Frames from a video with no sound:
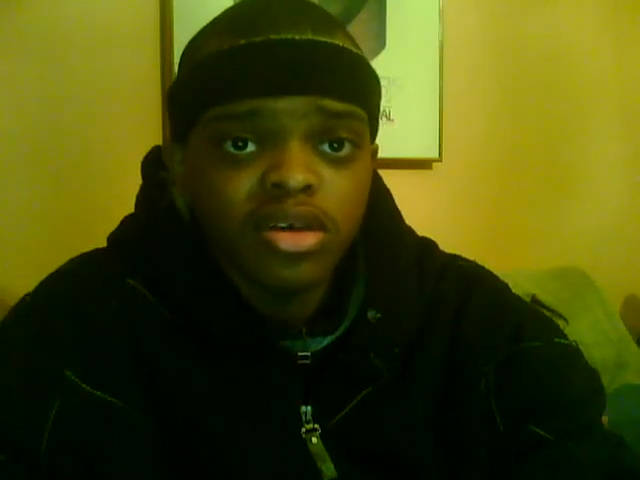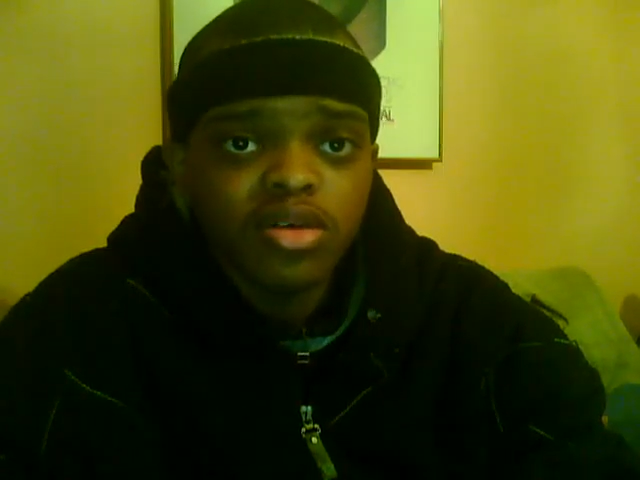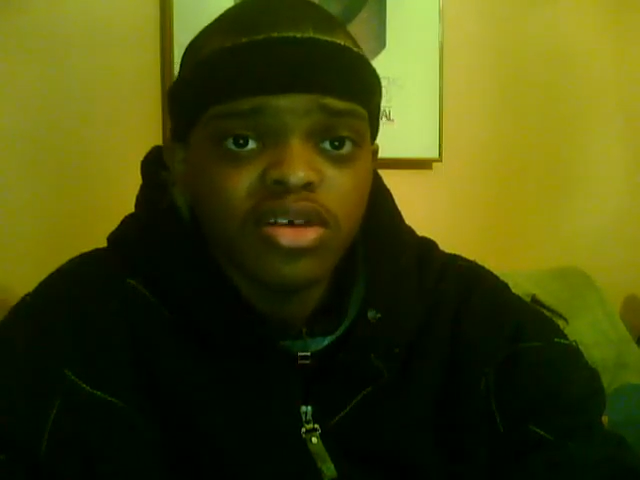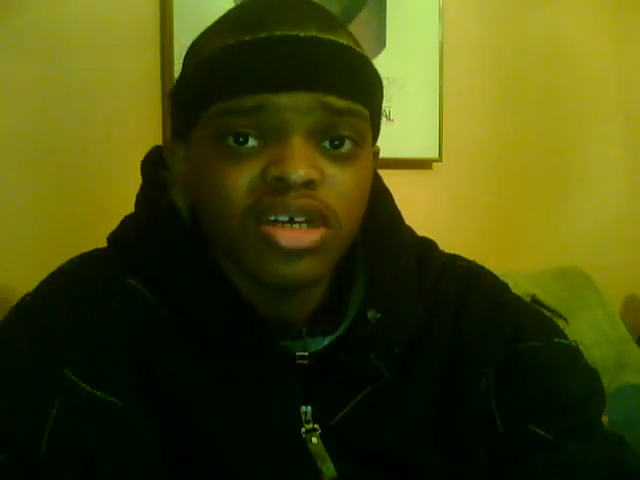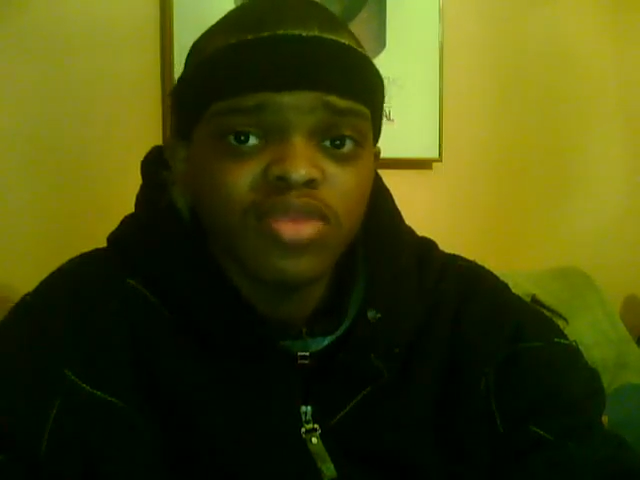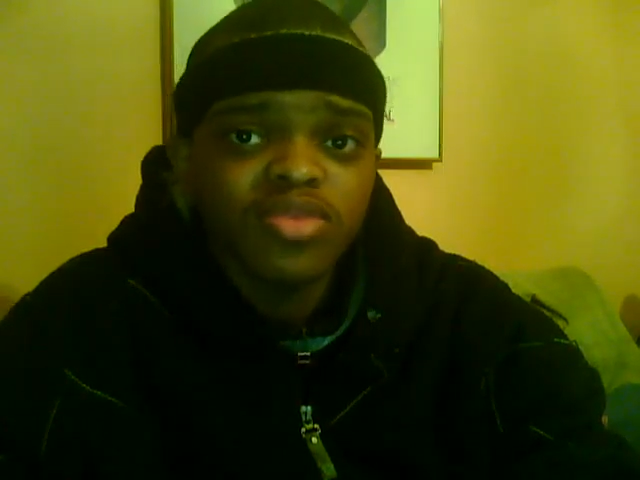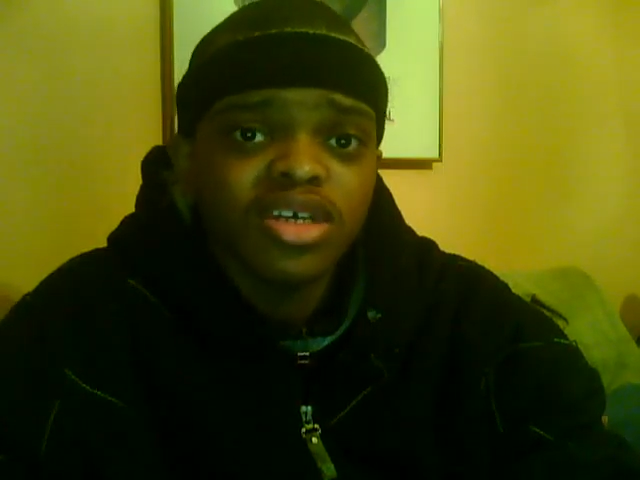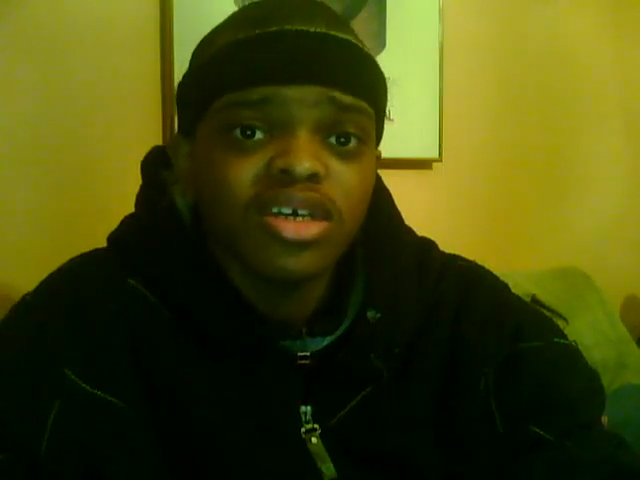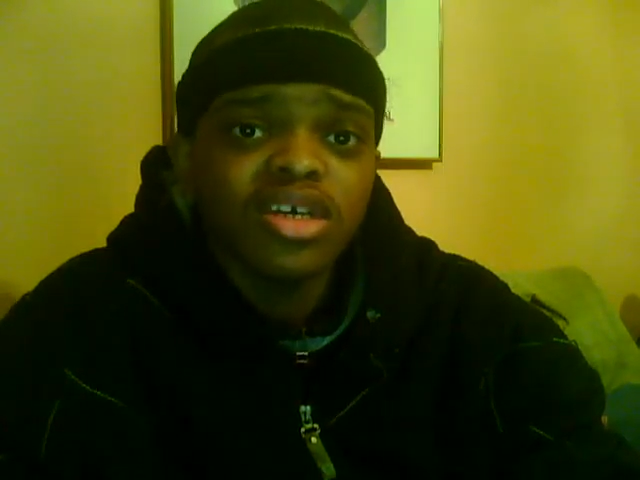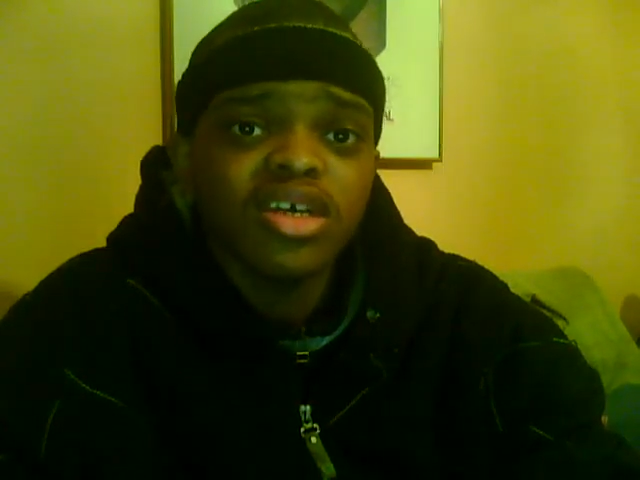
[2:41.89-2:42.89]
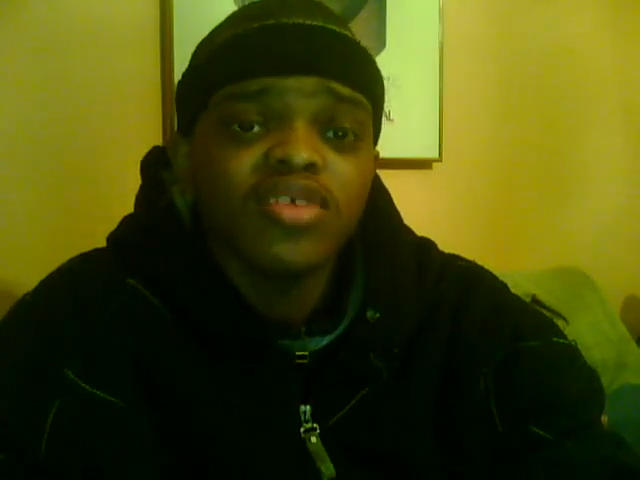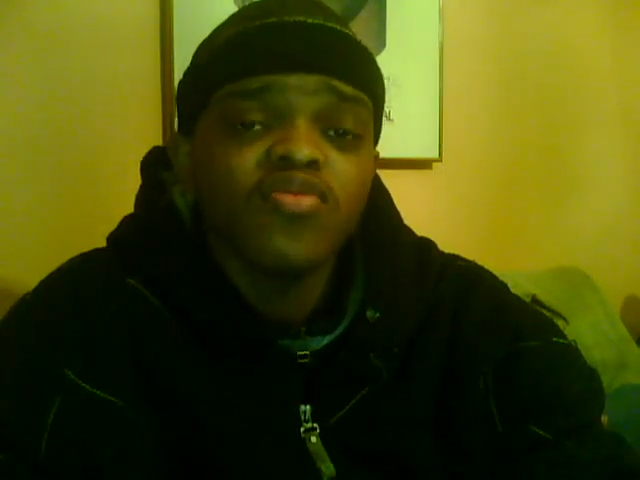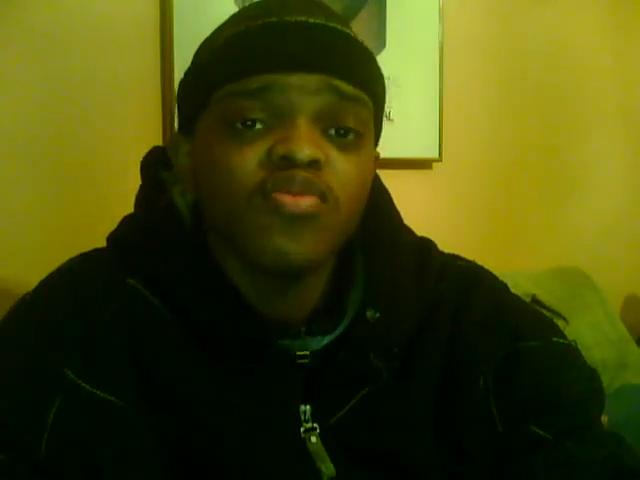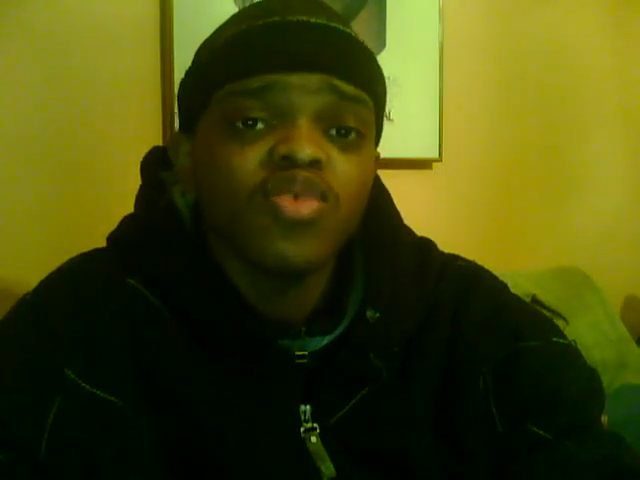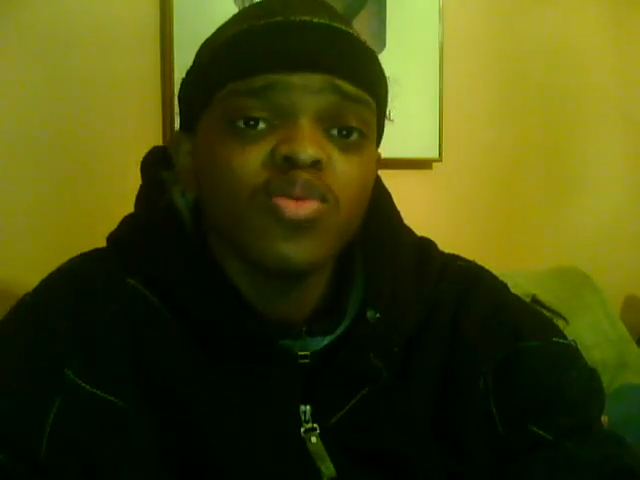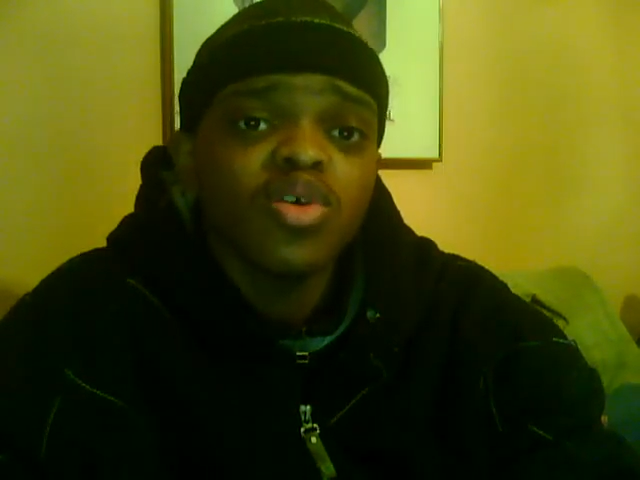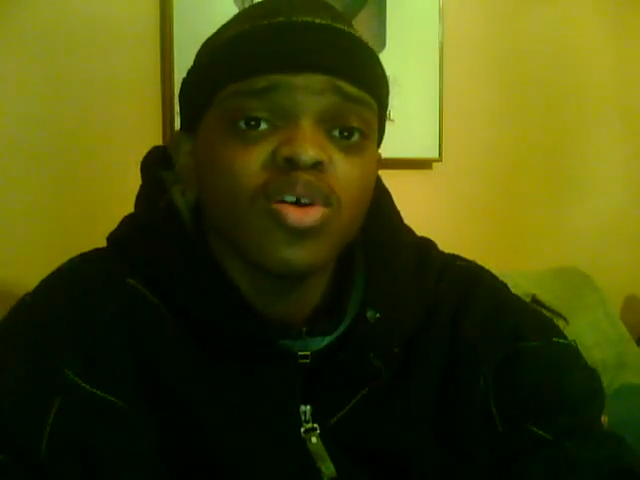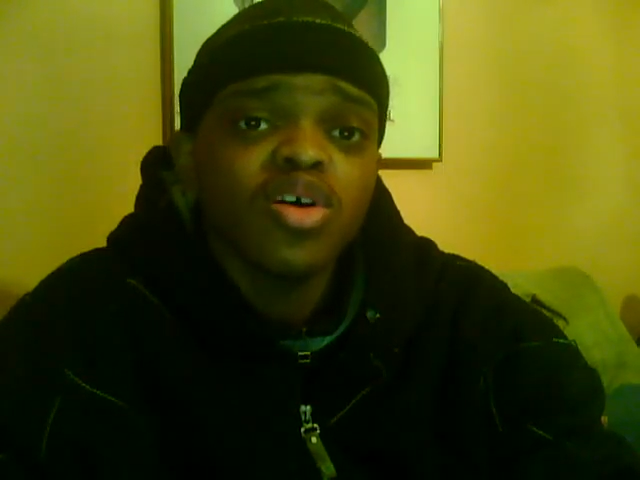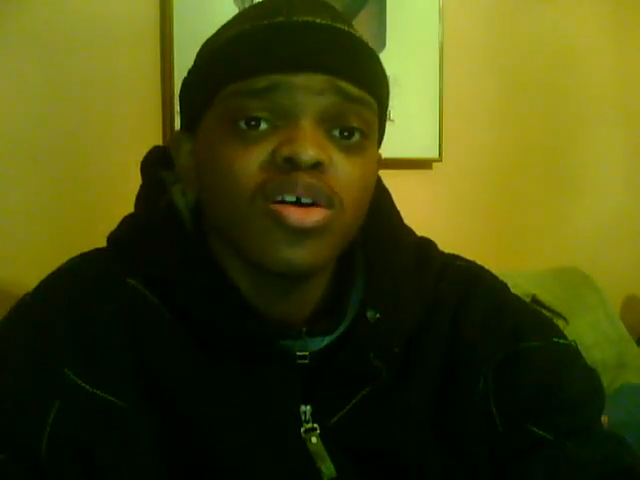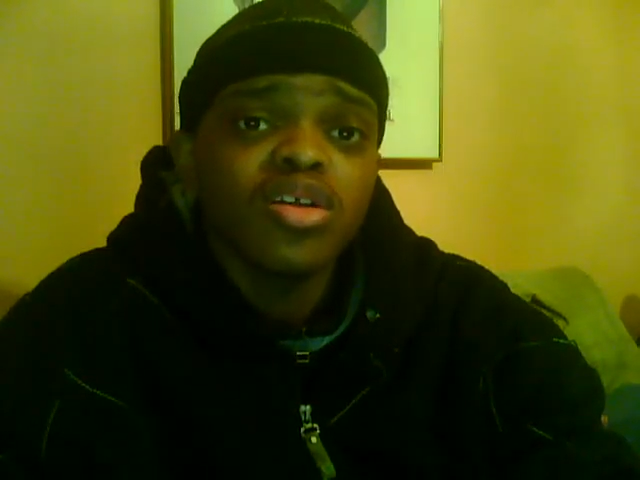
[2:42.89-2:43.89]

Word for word: You know, I mean, if we were all